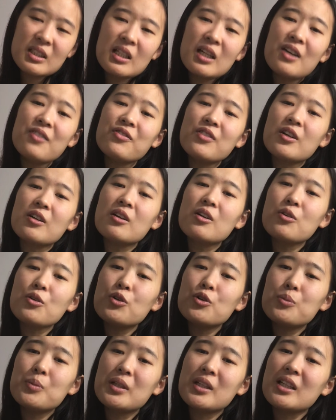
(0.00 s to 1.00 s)
If they're on
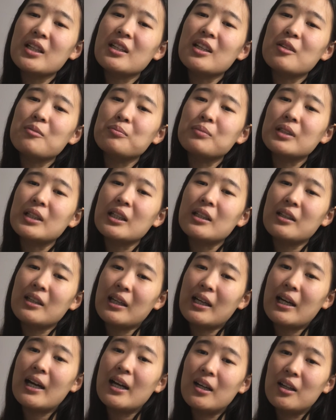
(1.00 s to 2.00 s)
Coumadin and
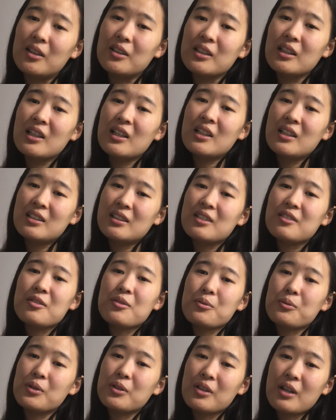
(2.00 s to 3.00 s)
bleeding out, this
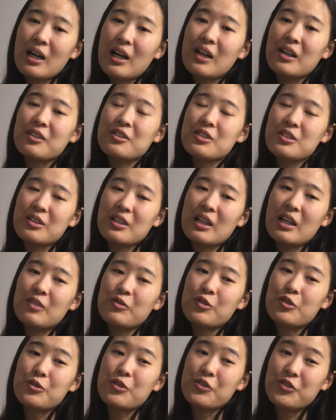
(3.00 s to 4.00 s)
is when you actually
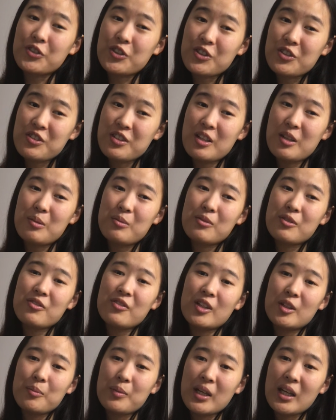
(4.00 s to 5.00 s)
have to reverse them with
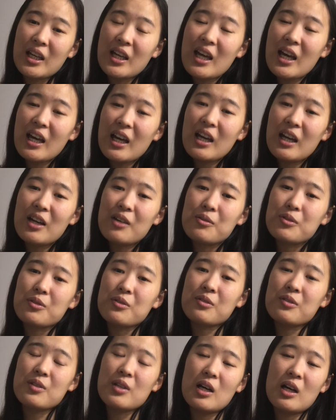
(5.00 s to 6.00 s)
vitamin K,
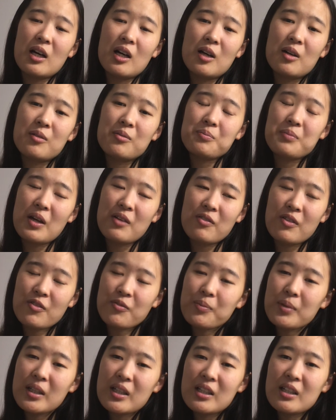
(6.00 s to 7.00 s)
with
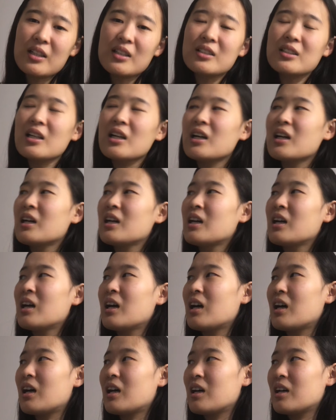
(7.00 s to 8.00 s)
FFPs,
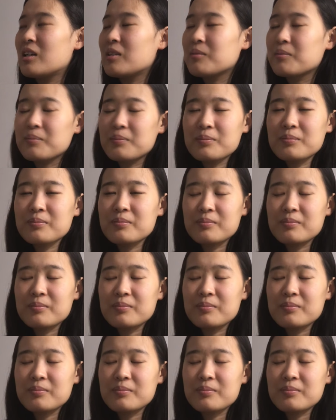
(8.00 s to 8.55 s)
and